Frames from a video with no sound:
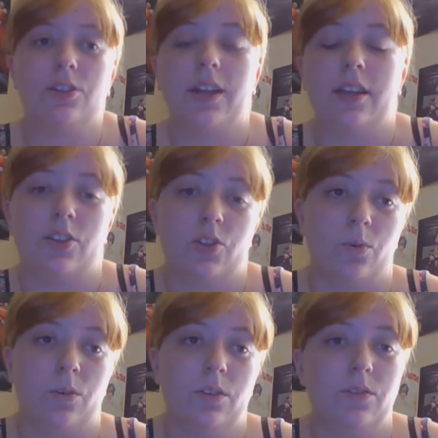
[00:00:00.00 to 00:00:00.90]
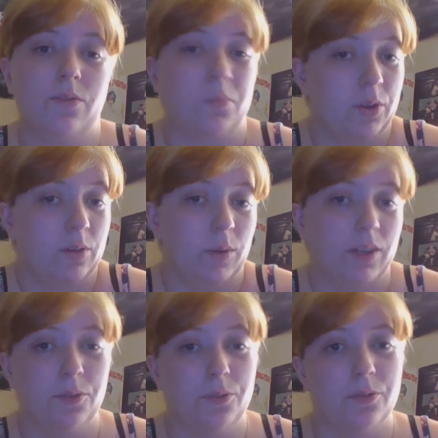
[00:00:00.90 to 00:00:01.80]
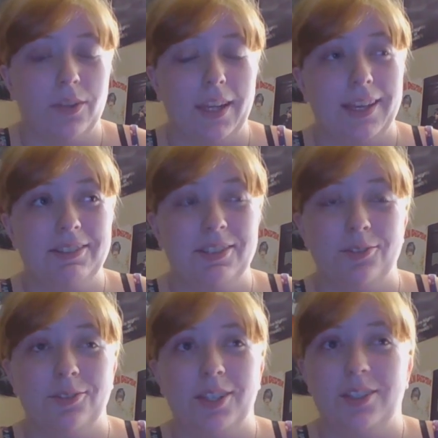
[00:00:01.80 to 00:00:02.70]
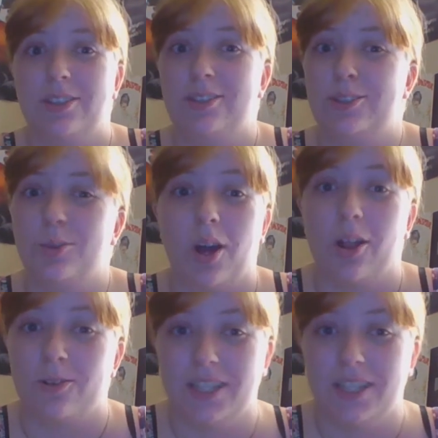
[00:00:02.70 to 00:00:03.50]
and the shorts from Goodwill for, like, literally $2